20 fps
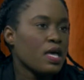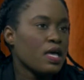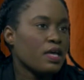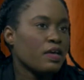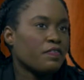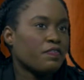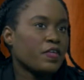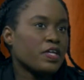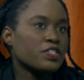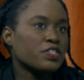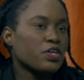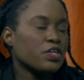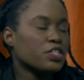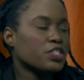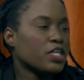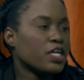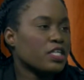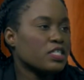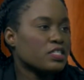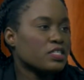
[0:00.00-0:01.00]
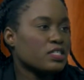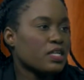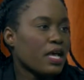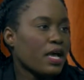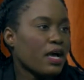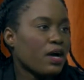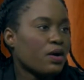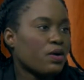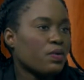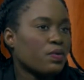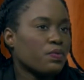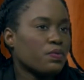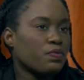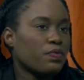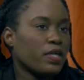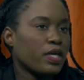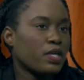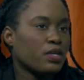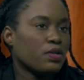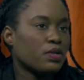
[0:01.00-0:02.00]
If things aren't changed now,
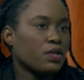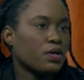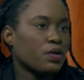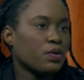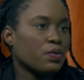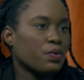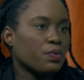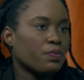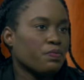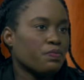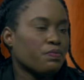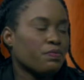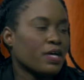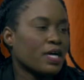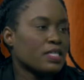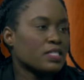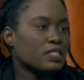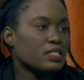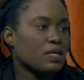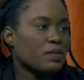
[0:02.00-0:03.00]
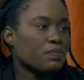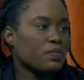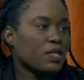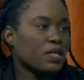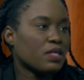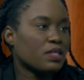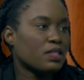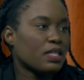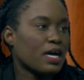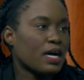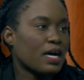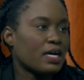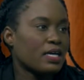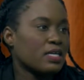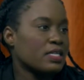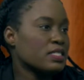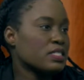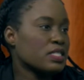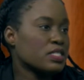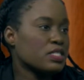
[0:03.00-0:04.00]
then, that's something that
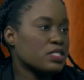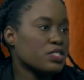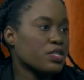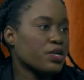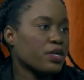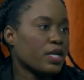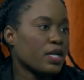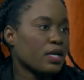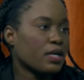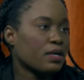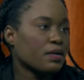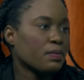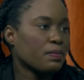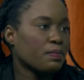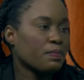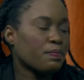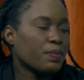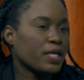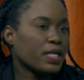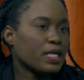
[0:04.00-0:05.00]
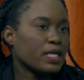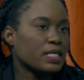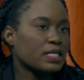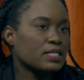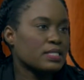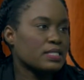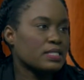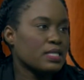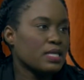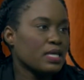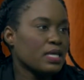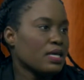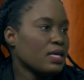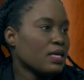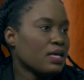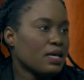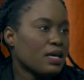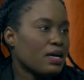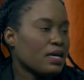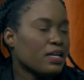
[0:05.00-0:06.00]
is concerning, because
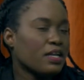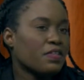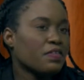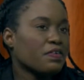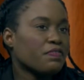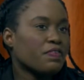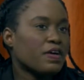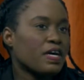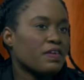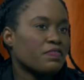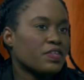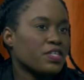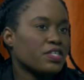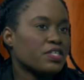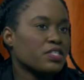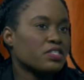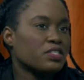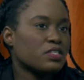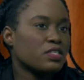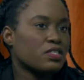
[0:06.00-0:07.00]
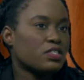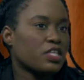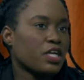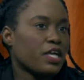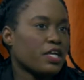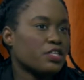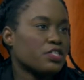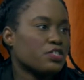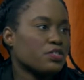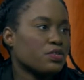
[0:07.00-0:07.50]
another 5 years to change